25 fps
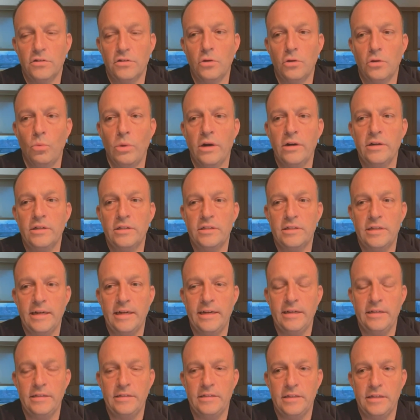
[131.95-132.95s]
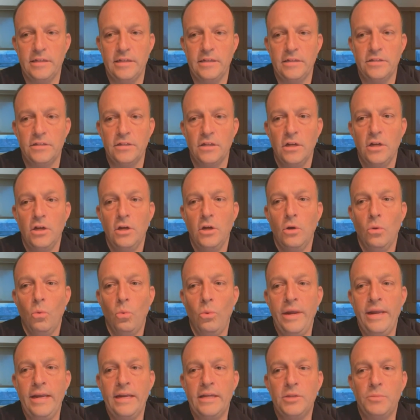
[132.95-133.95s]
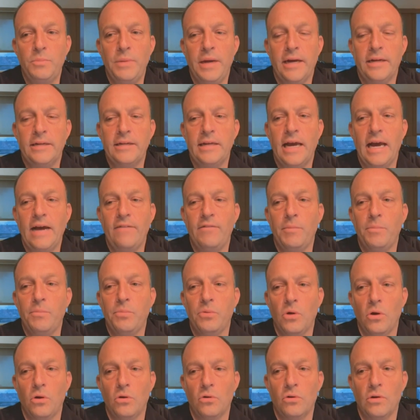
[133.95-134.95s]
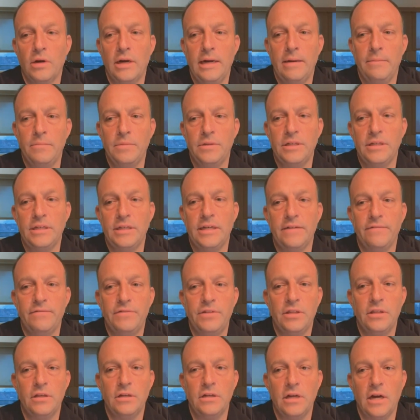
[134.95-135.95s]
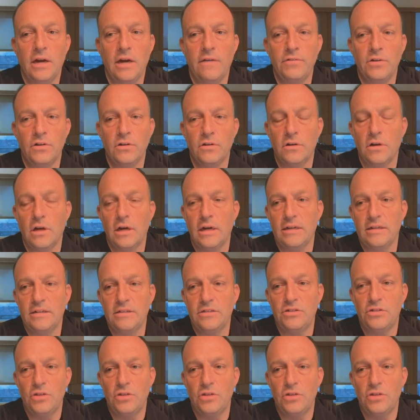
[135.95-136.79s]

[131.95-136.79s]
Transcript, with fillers: So where it stands is we expect to have a program to give to the governor